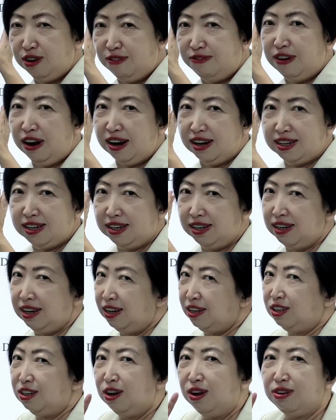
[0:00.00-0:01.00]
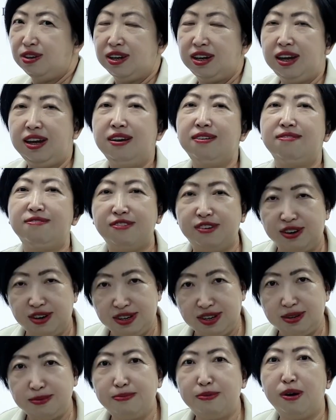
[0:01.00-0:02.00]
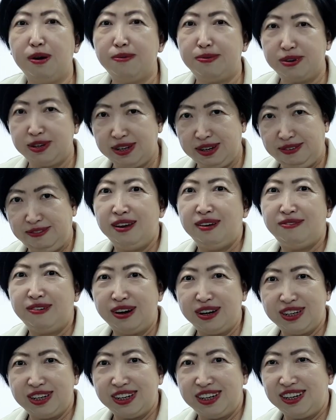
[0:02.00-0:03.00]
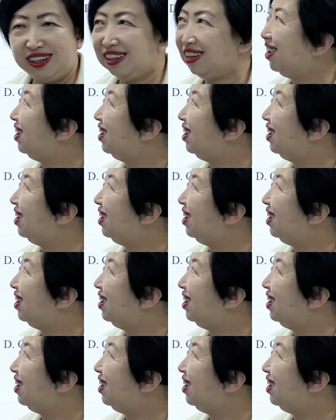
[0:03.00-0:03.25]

function. It's not inverse proportional function.